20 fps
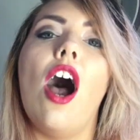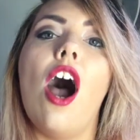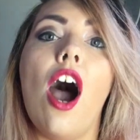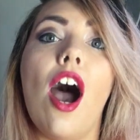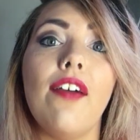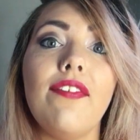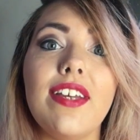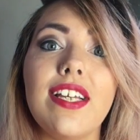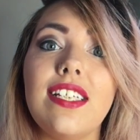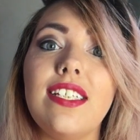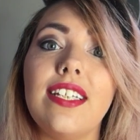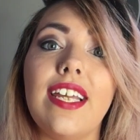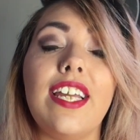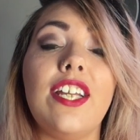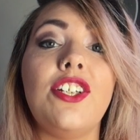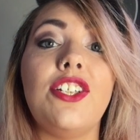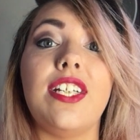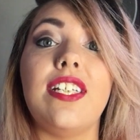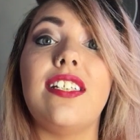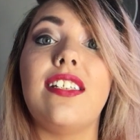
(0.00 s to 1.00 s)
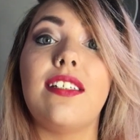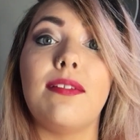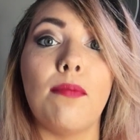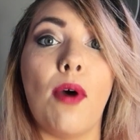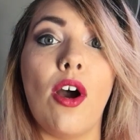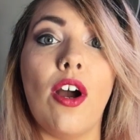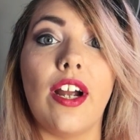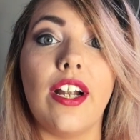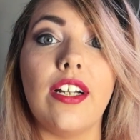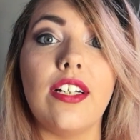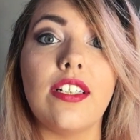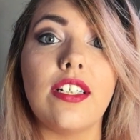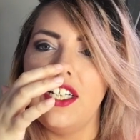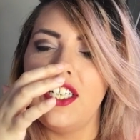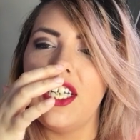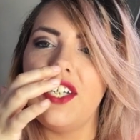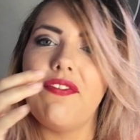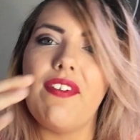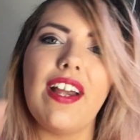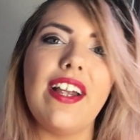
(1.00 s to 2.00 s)
Obviously, she's smart.
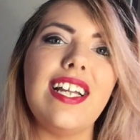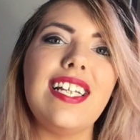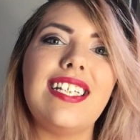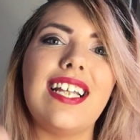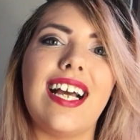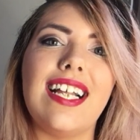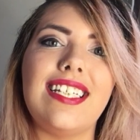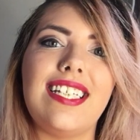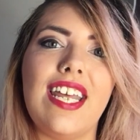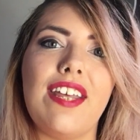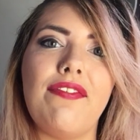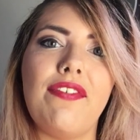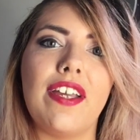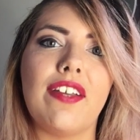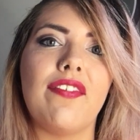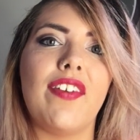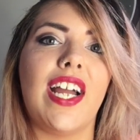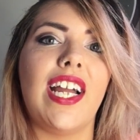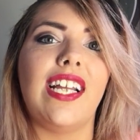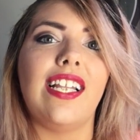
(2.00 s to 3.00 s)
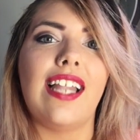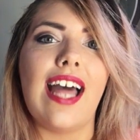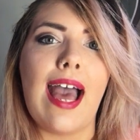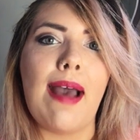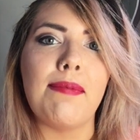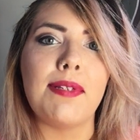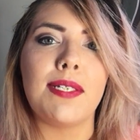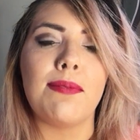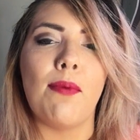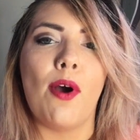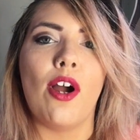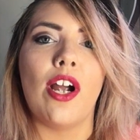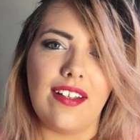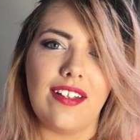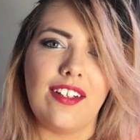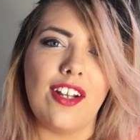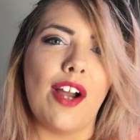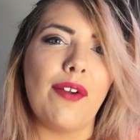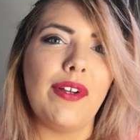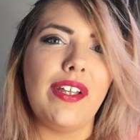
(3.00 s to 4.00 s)
She's very scientific, very lab smart,
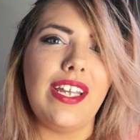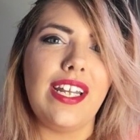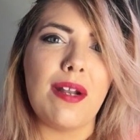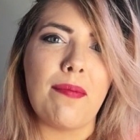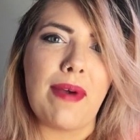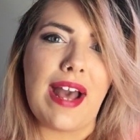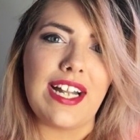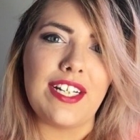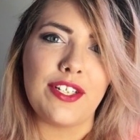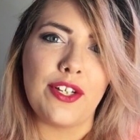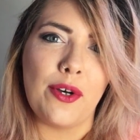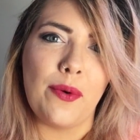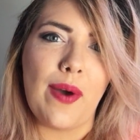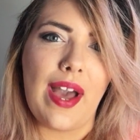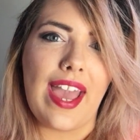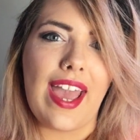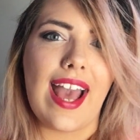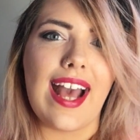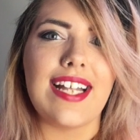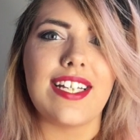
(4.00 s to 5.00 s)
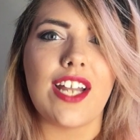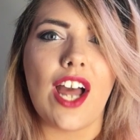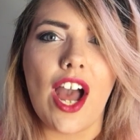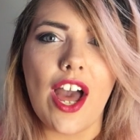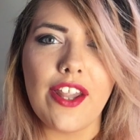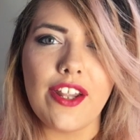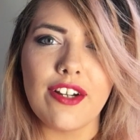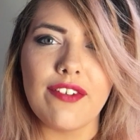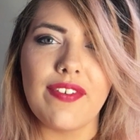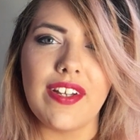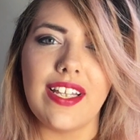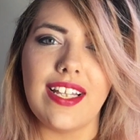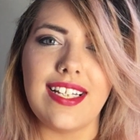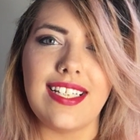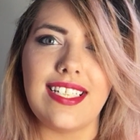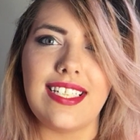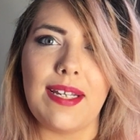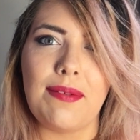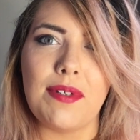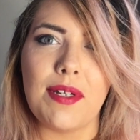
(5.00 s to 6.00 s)
not really in a magical way as other
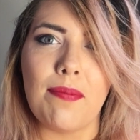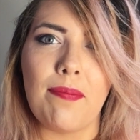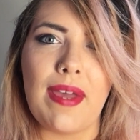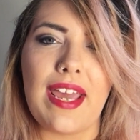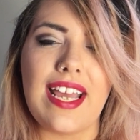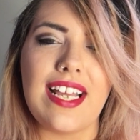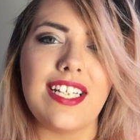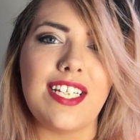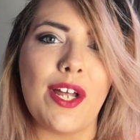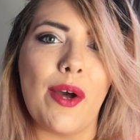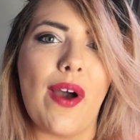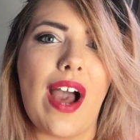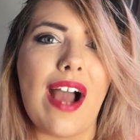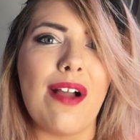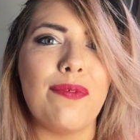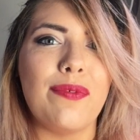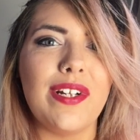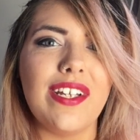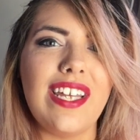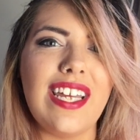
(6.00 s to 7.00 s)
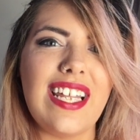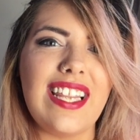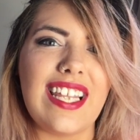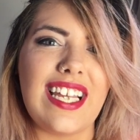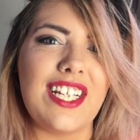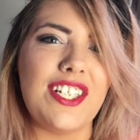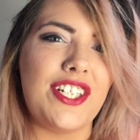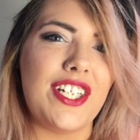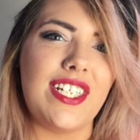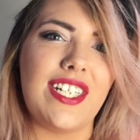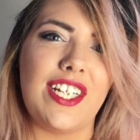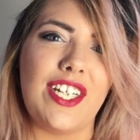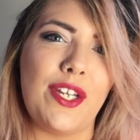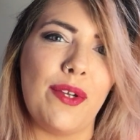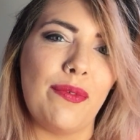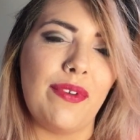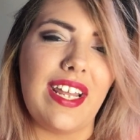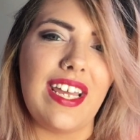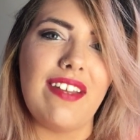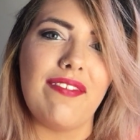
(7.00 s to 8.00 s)
villains seem to be, so I really think she's a
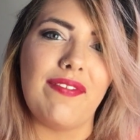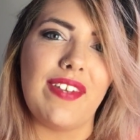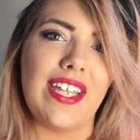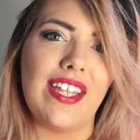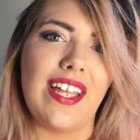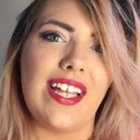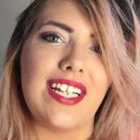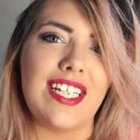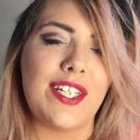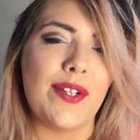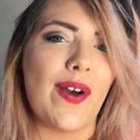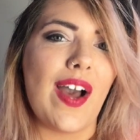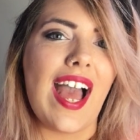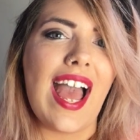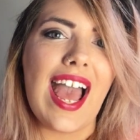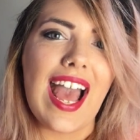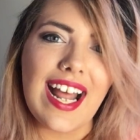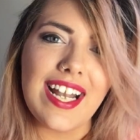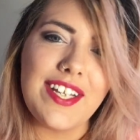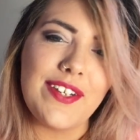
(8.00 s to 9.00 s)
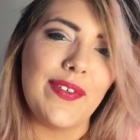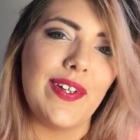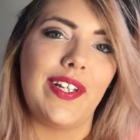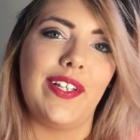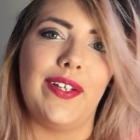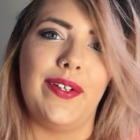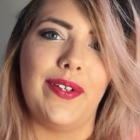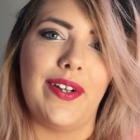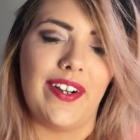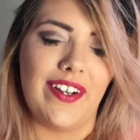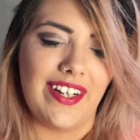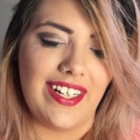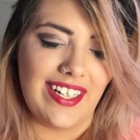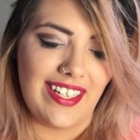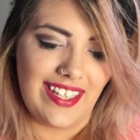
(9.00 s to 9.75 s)
unique villain, so I had to include her into